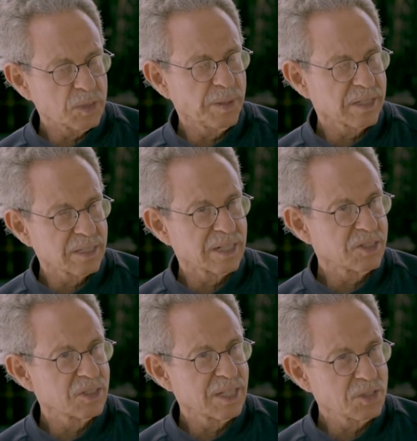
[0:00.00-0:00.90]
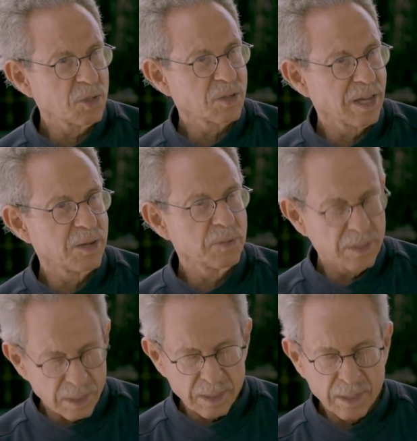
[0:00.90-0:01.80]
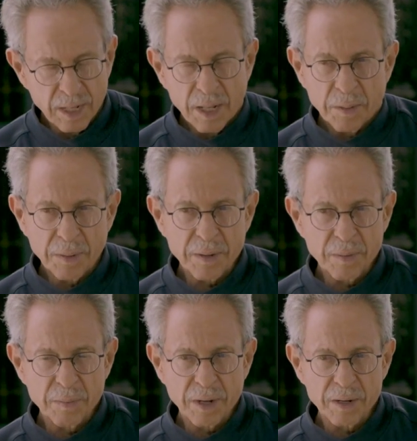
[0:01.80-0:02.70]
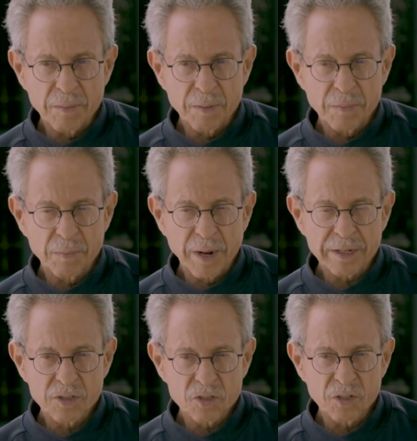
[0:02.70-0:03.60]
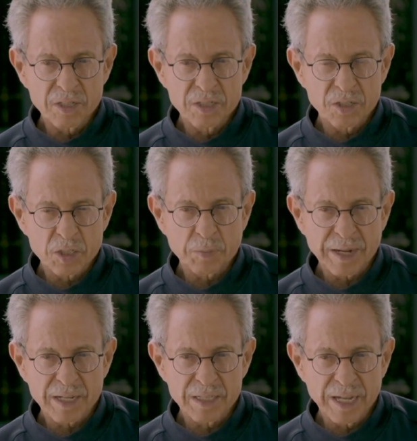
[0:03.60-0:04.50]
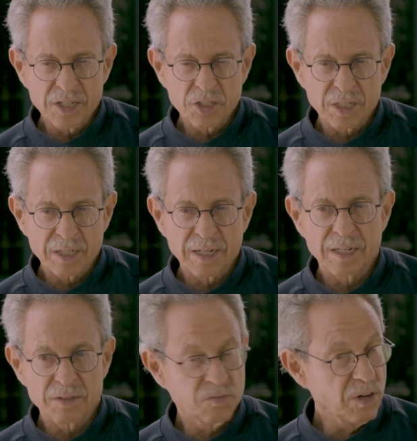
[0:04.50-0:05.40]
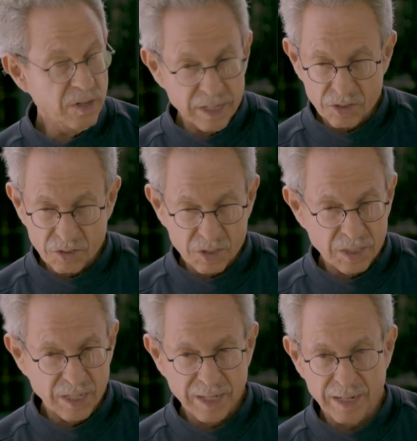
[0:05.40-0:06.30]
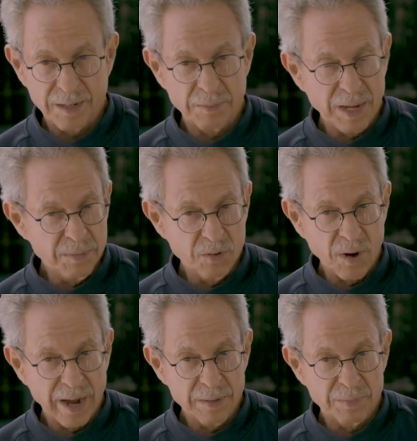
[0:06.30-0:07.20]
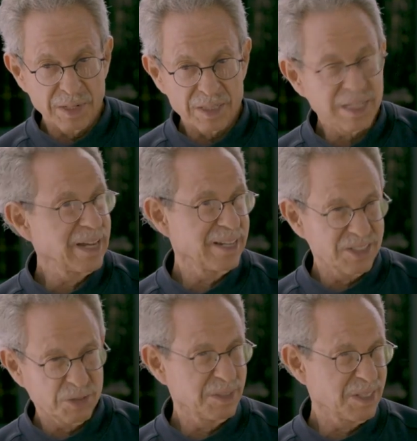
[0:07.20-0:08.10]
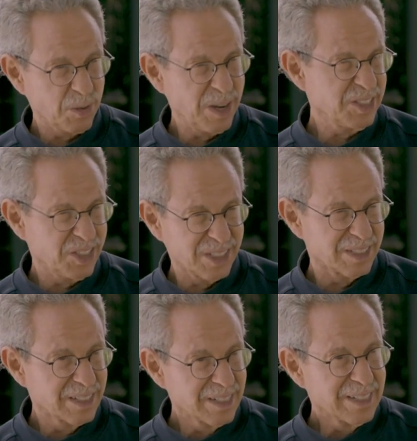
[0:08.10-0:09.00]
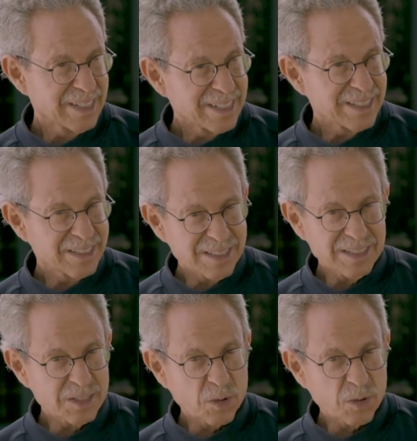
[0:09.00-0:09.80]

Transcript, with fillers: speculation. That's okay. Yes. We, uh, but but but my concern is it's speculation and very interesting, and it may be right, but it's not answering the question. The, the